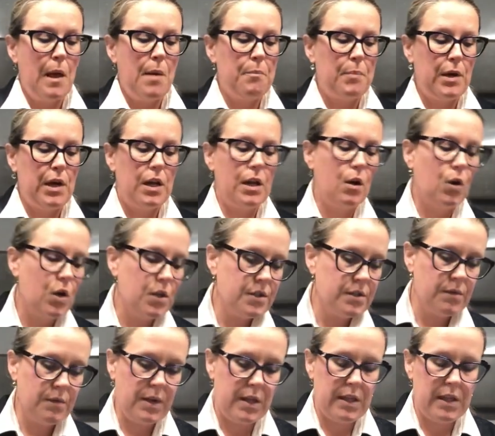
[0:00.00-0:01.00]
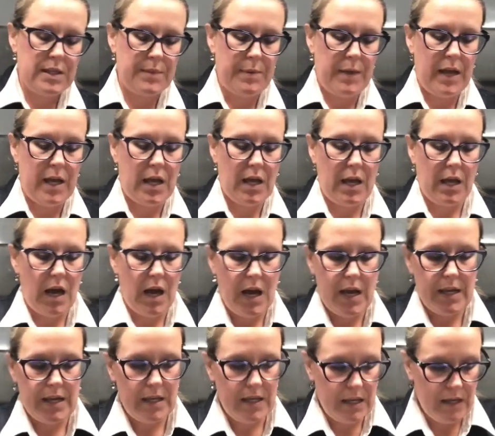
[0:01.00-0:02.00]
but also in this bag
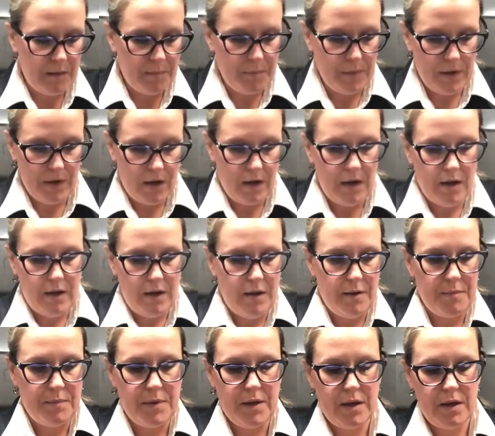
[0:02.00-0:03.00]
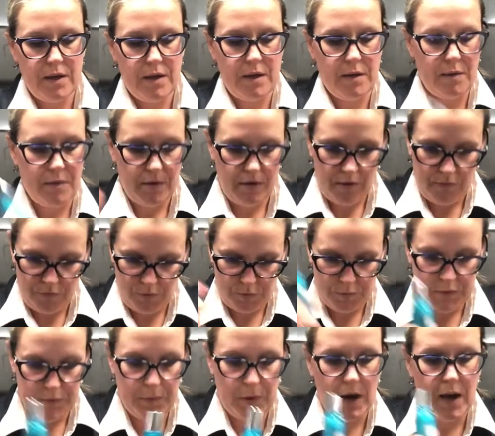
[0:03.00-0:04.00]
I keep room
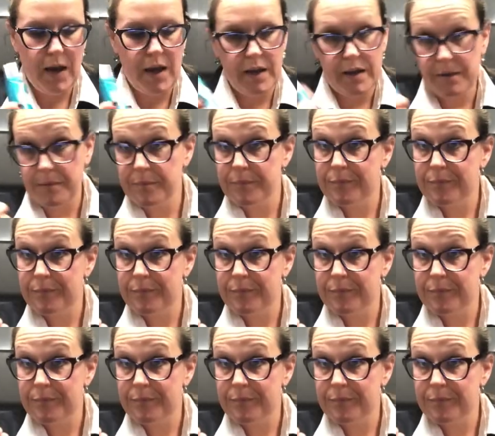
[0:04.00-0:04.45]
spray,